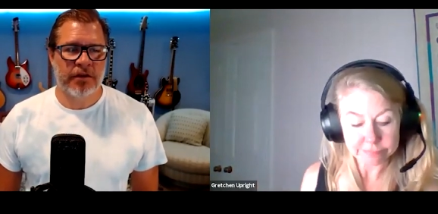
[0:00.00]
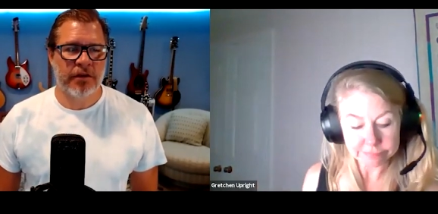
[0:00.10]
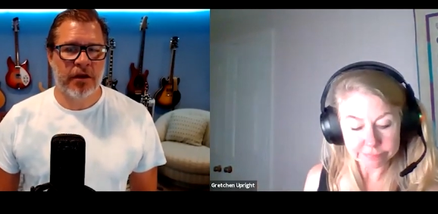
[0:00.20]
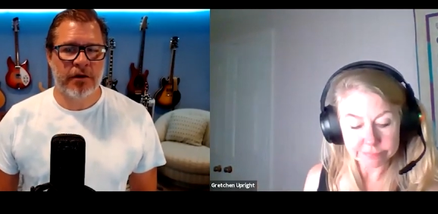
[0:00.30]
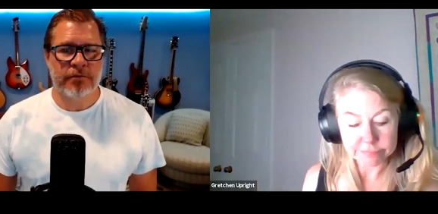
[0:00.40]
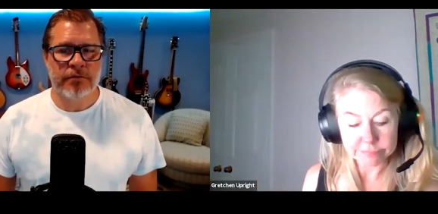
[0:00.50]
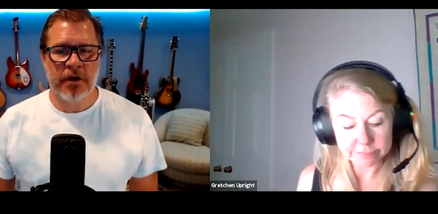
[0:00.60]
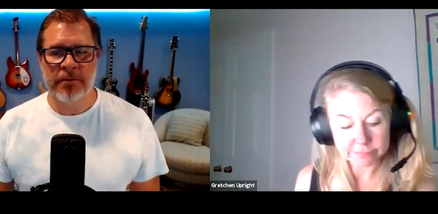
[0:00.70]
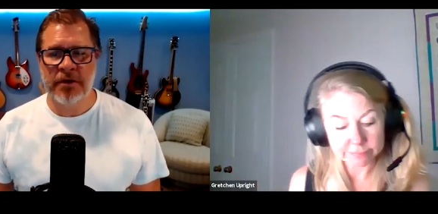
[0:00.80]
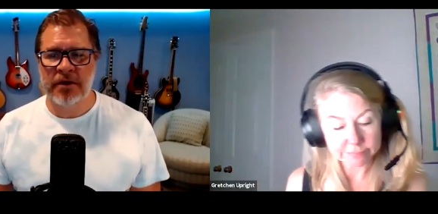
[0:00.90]
Speaker 1: you know, I
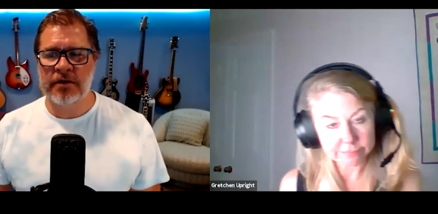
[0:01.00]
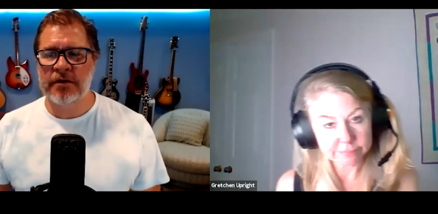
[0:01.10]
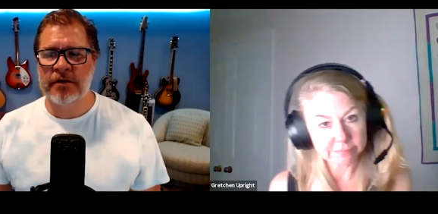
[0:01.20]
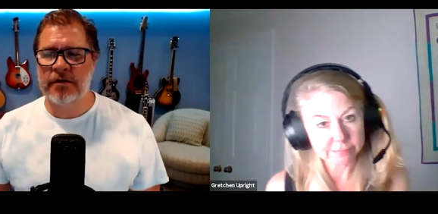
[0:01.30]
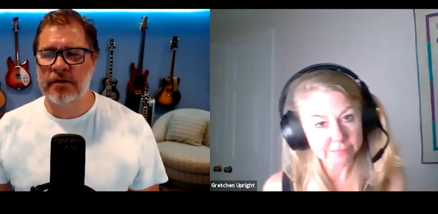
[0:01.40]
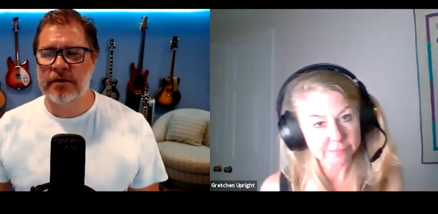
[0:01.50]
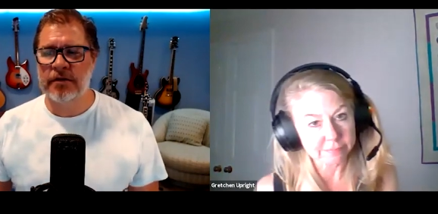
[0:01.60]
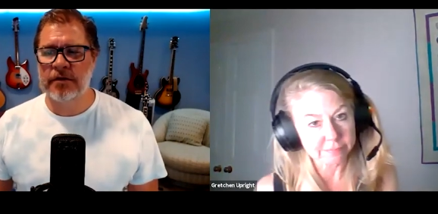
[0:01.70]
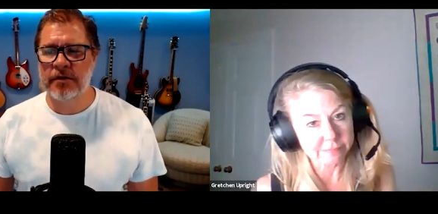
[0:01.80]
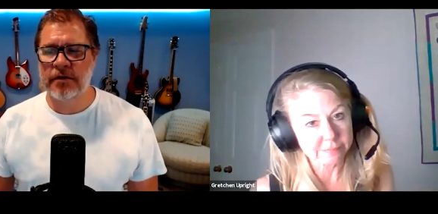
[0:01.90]
mean,
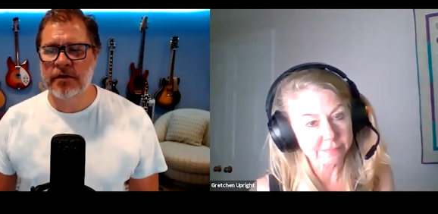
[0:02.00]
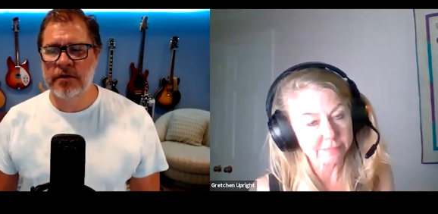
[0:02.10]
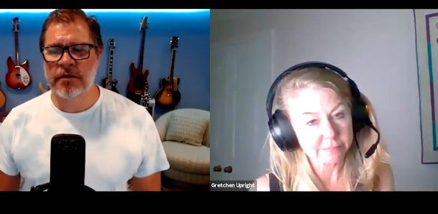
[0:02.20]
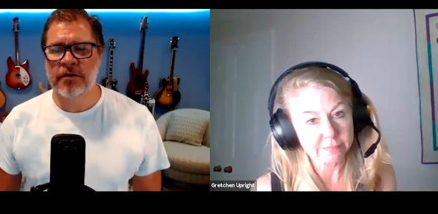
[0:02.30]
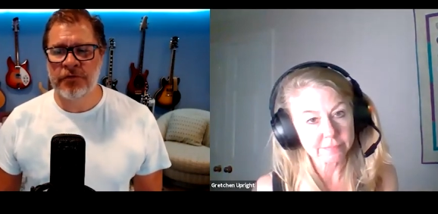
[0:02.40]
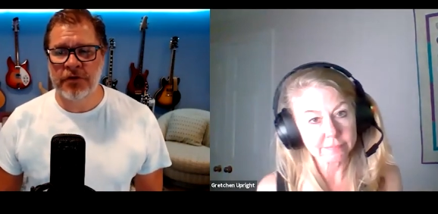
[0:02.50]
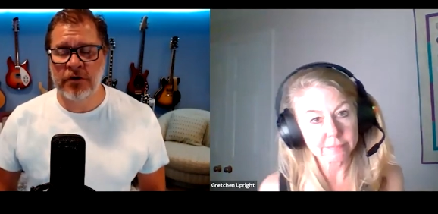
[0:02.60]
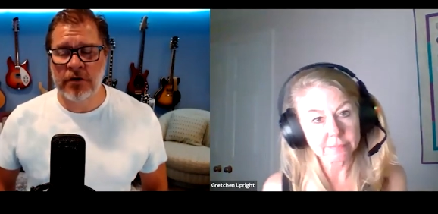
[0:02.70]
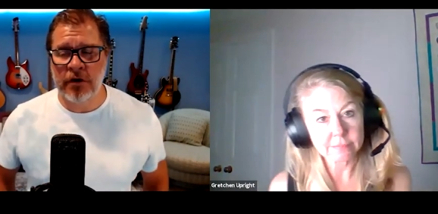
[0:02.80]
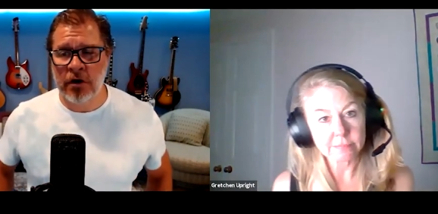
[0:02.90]

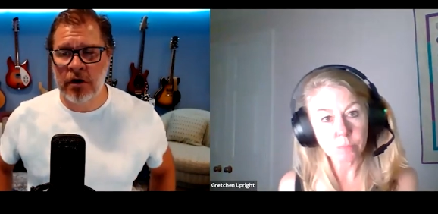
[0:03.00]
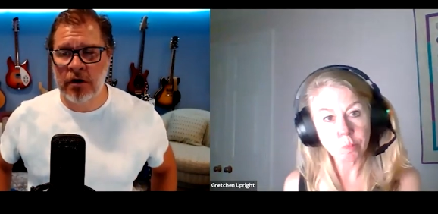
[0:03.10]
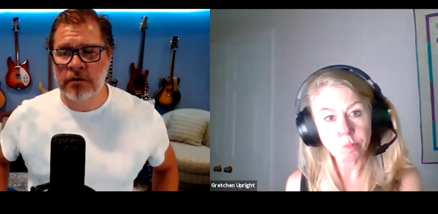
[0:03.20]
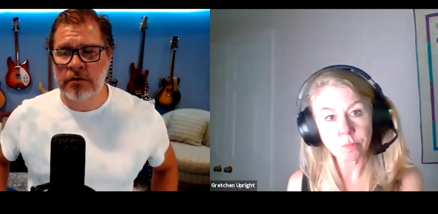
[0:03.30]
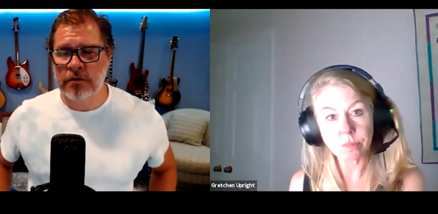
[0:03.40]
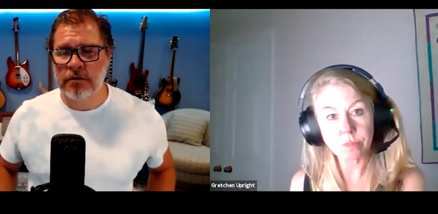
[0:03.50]
there are